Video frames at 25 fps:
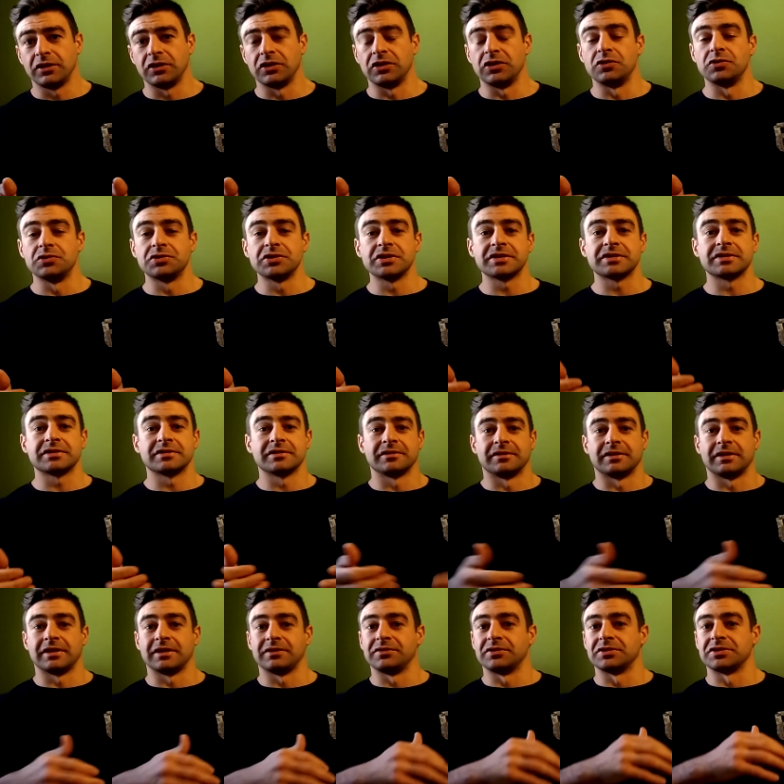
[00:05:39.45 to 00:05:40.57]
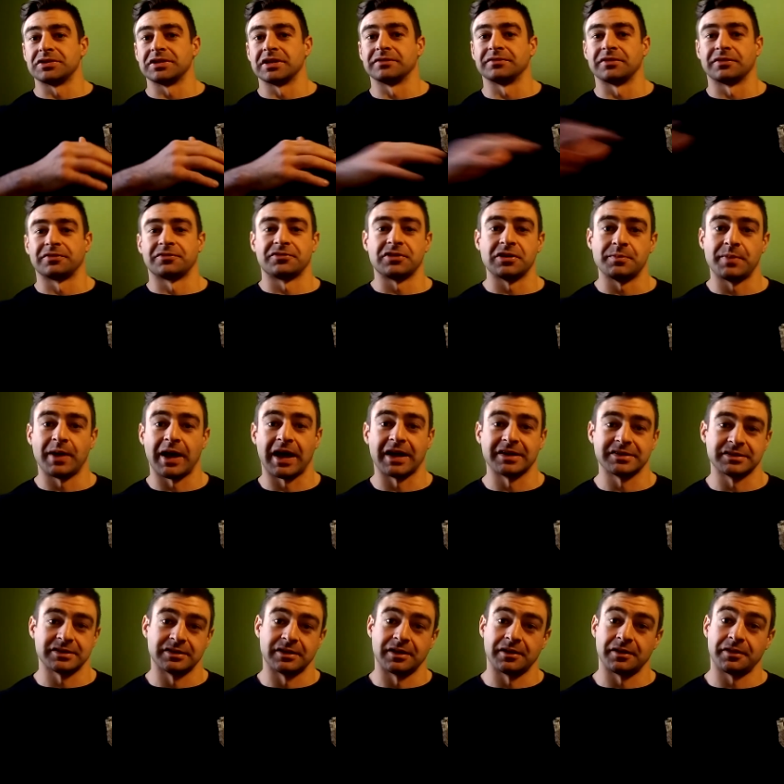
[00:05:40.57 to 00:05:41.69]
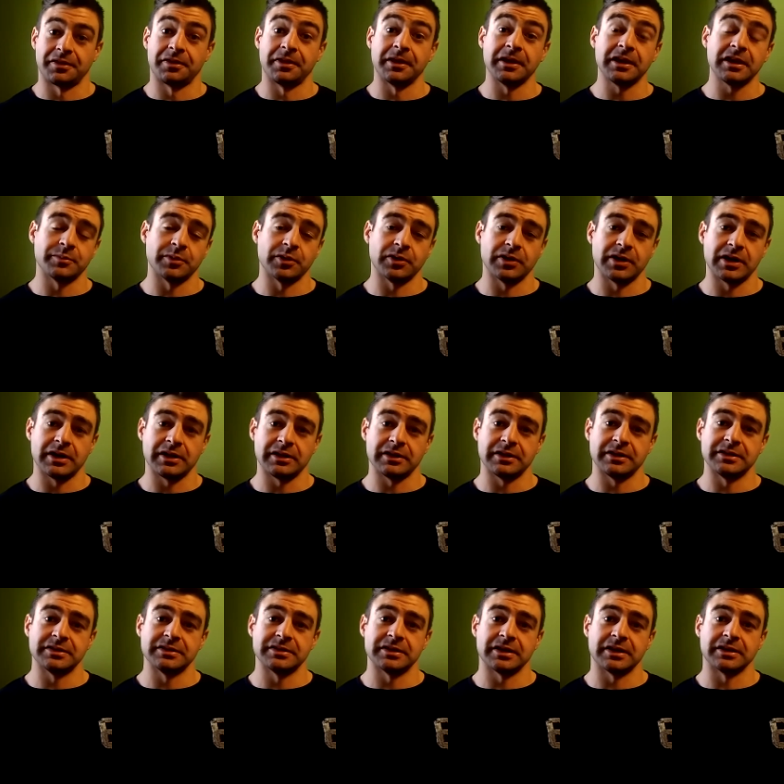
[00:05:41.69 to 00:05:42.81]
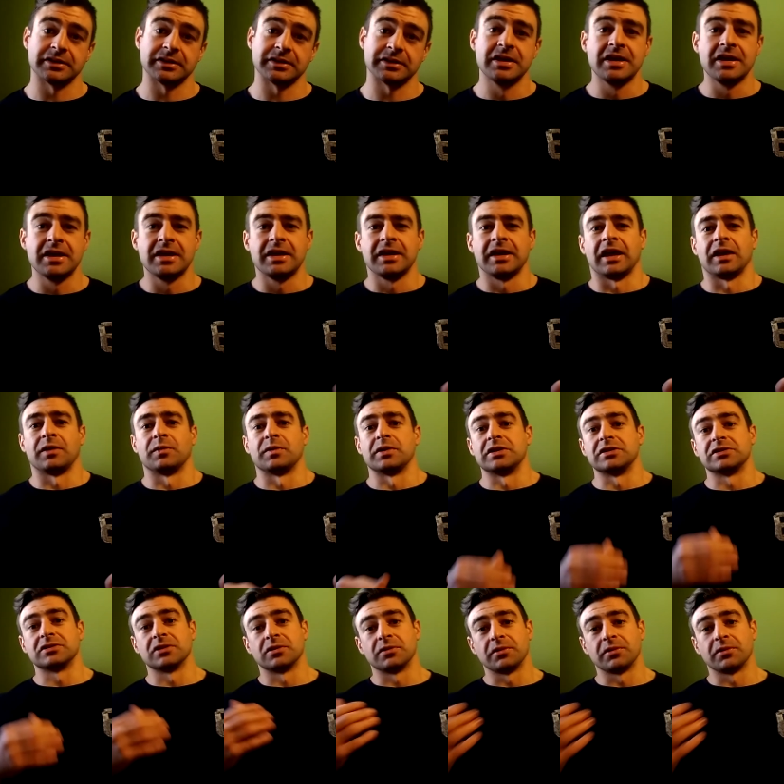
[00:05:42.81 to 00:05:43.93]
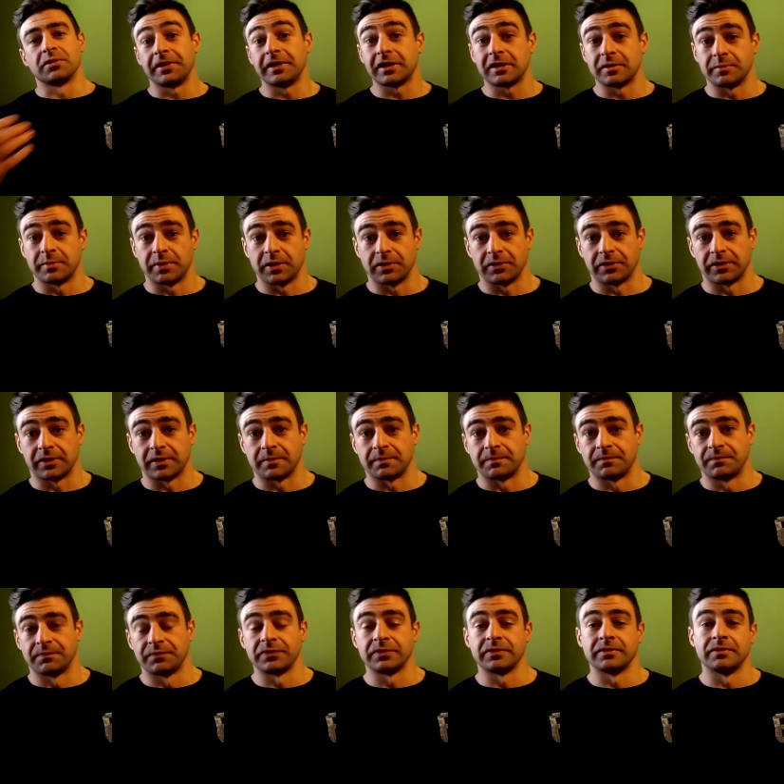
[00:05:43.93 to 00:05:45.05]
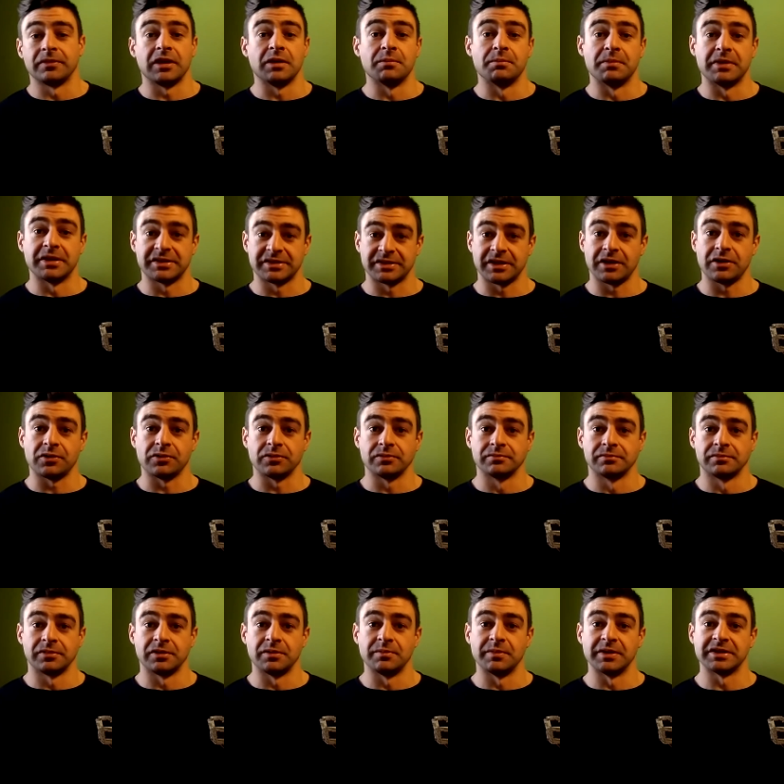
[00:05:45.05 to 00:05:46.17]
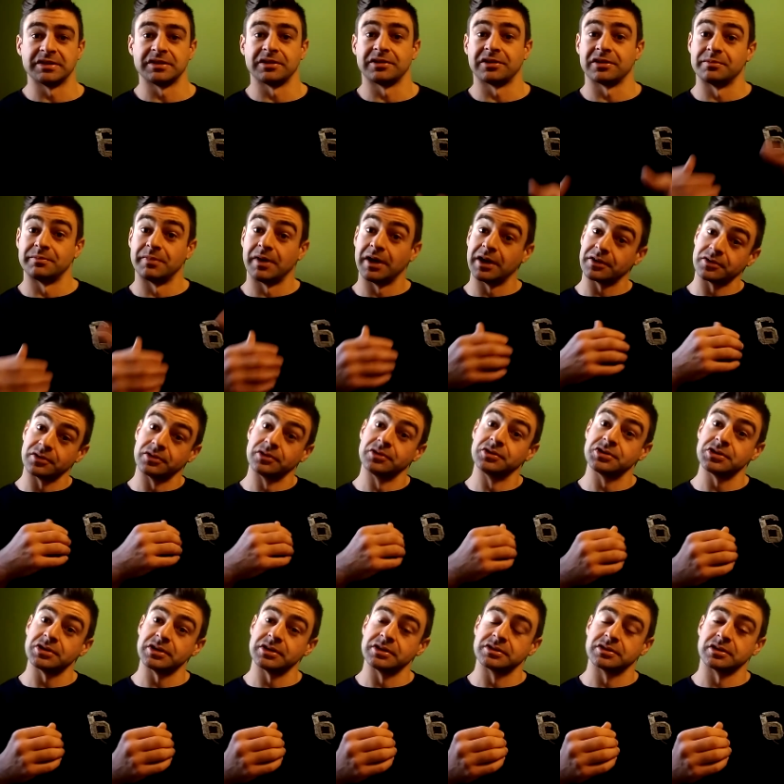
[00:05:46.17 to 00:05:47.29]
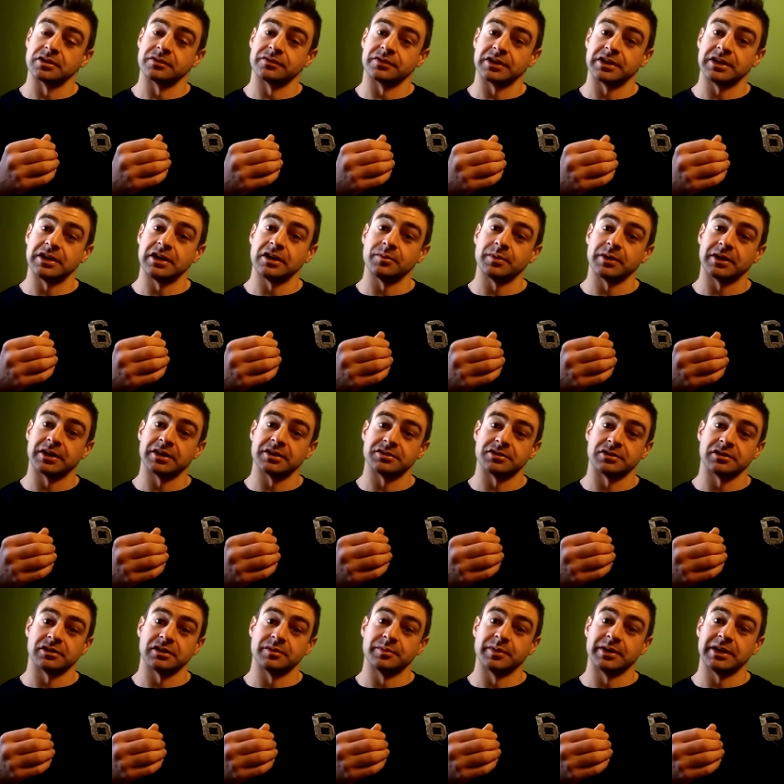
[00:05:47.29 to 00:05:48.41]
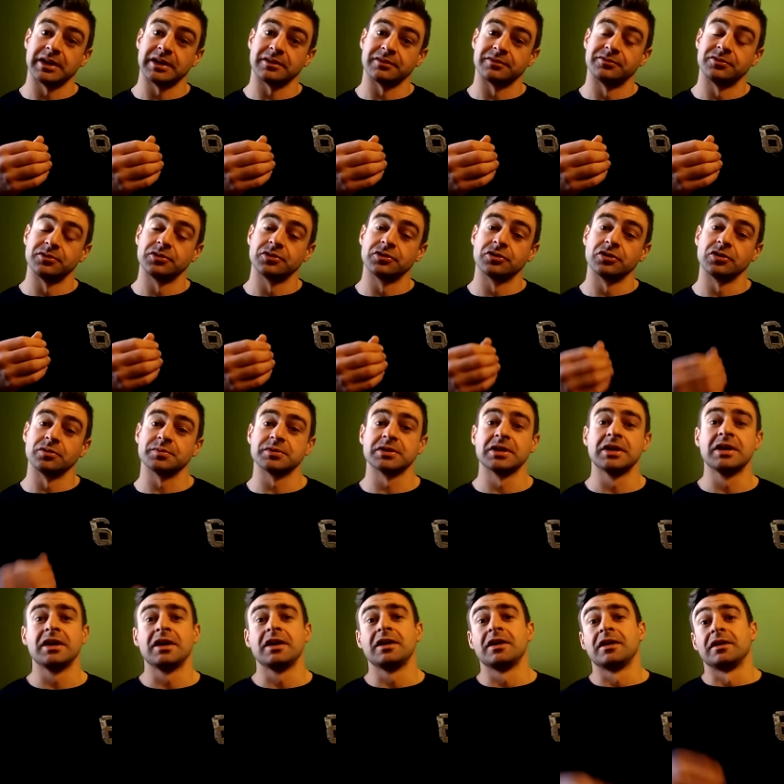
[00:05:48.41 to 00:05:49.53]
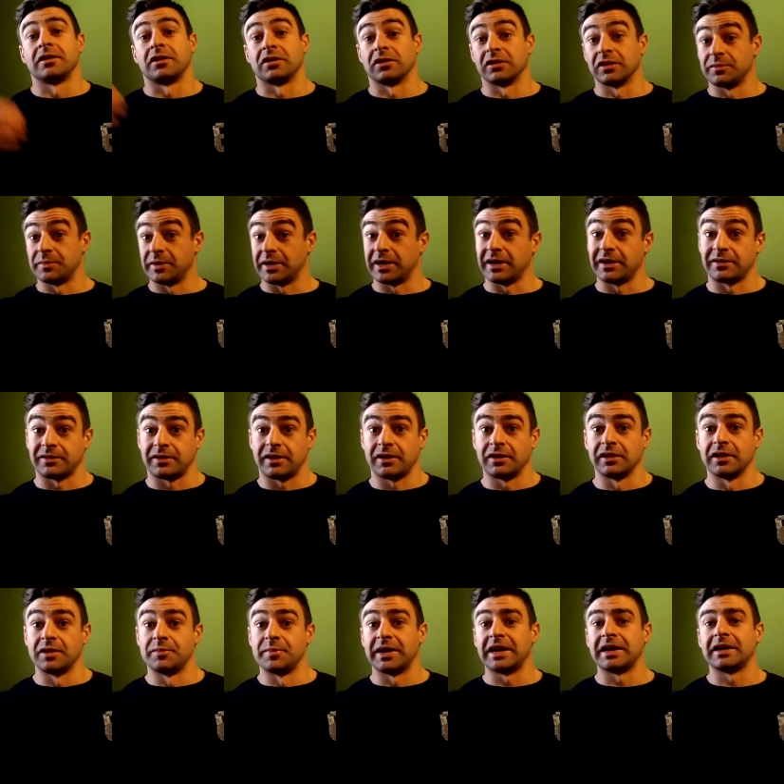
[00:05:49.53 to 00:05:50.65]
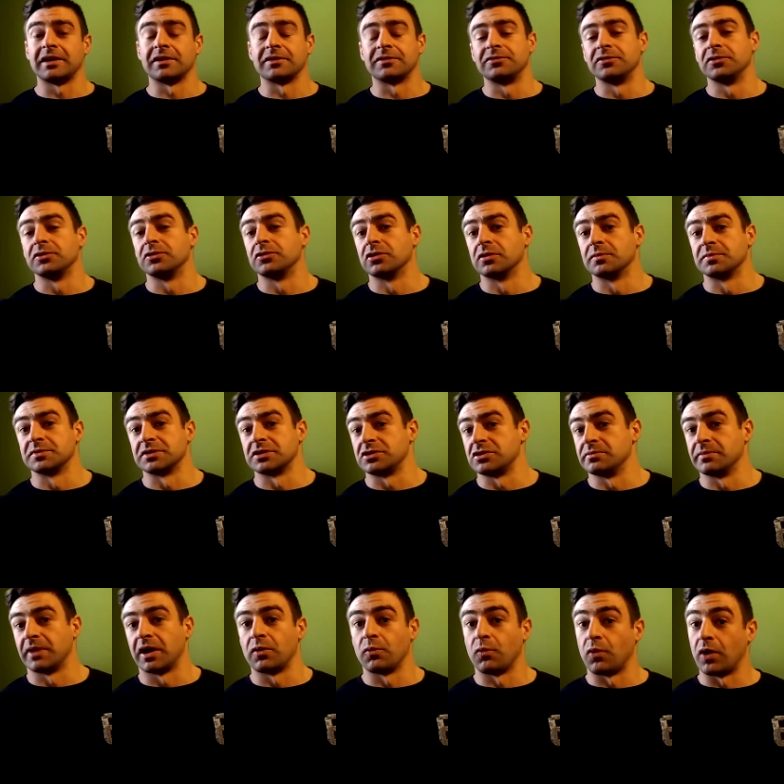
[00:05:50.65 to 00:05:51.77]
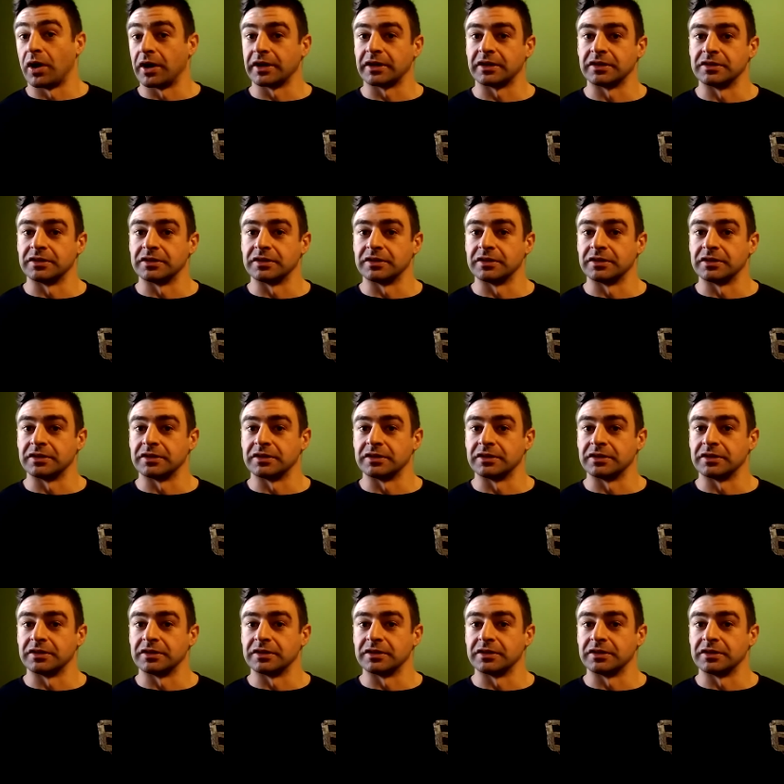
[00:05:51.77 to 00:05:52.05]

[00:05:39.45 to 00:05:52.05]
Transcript: you just give yourself a free pass to not think about any of these things. And when you don't think about them, you miss out. You miss out on micronutrients over here because you're eliminating food groups. You're eliminating, eliminating food groups that you might want to